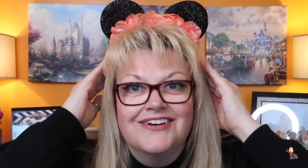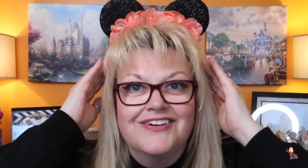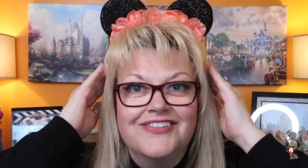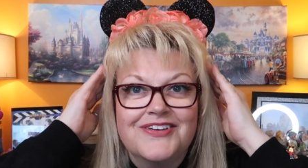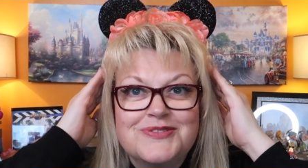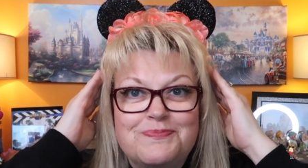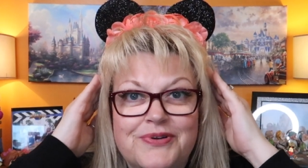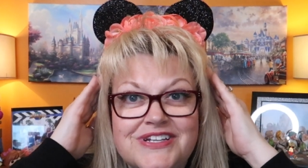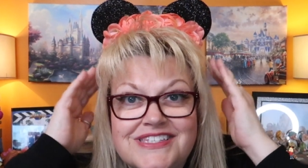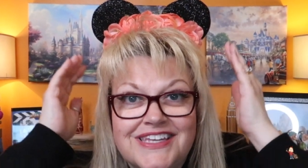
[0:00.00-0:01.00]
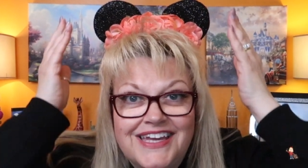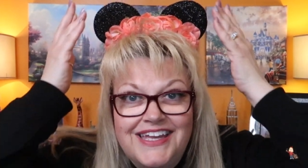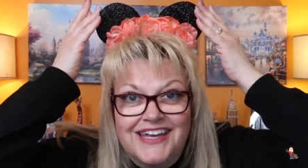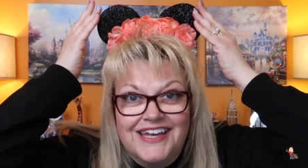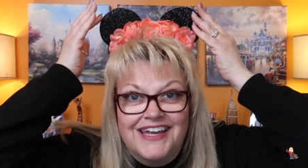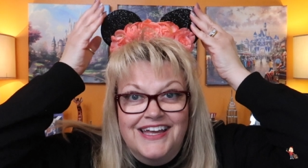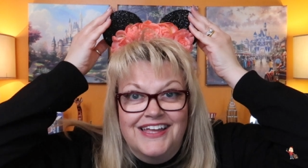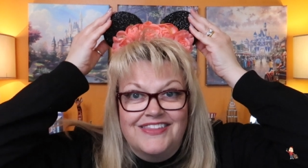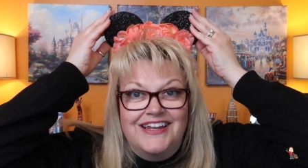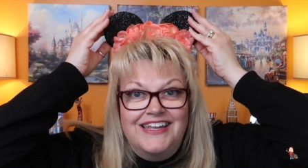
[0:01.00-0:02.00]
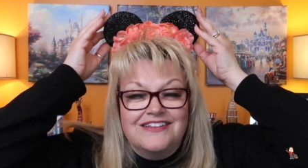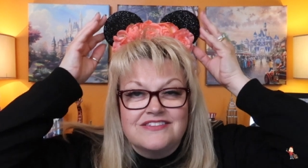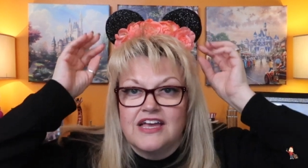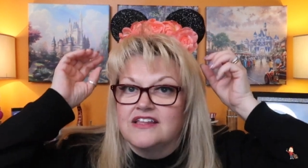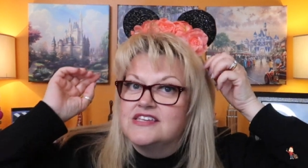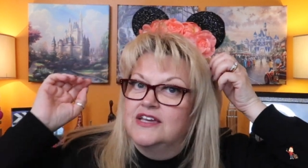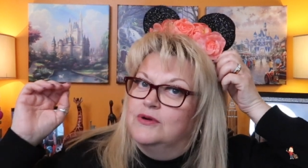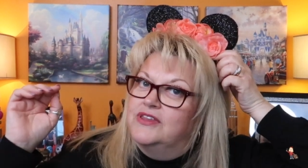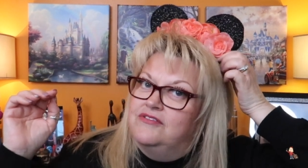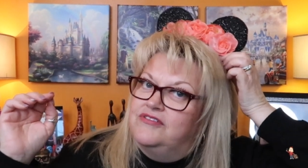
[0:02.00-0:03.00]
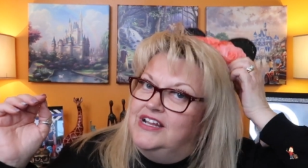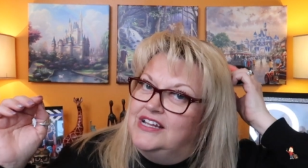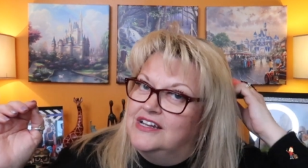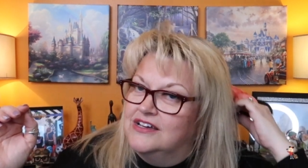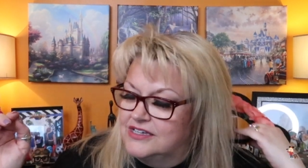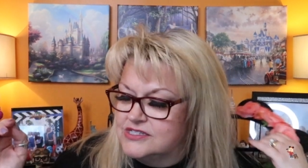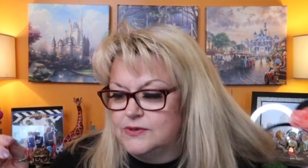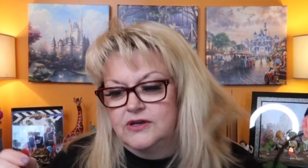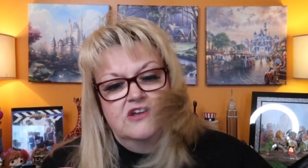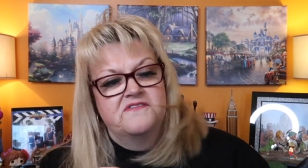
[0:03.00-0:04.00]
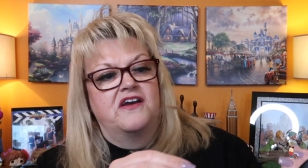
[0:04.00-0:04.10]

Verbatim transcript: Aren't those pretty? They're little, I'll tell you what, they're really light as well.